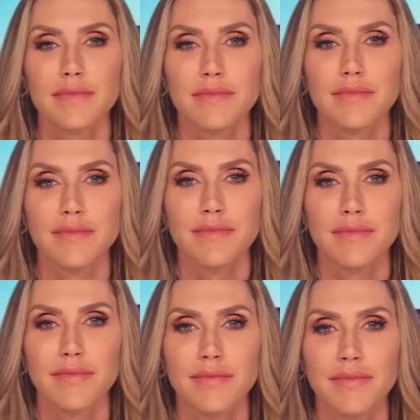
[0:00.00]

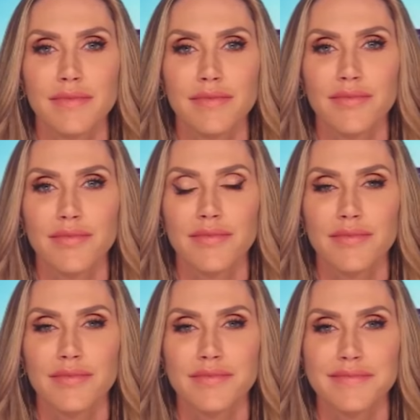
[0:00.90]

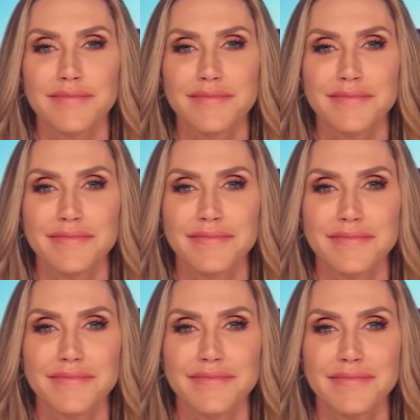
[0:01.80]

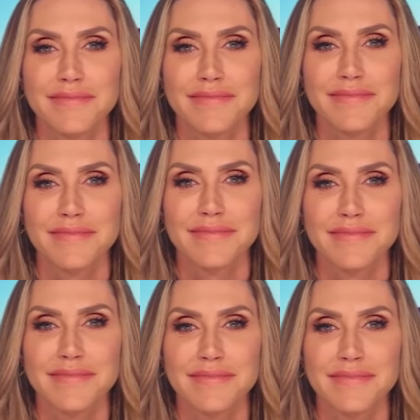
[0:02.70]

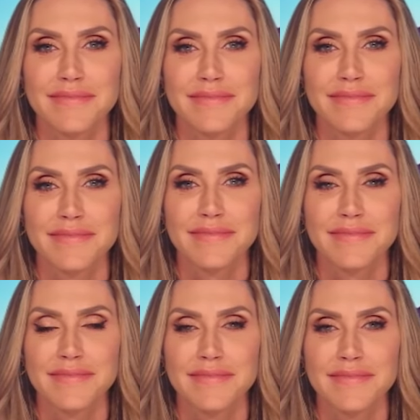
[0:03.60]

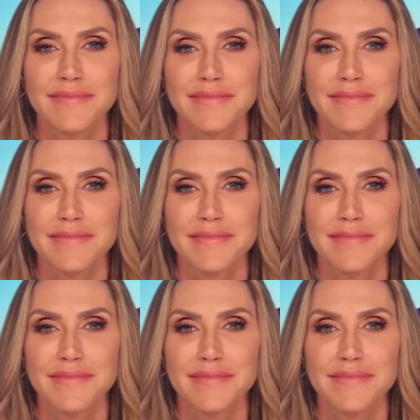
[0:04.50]
(silent)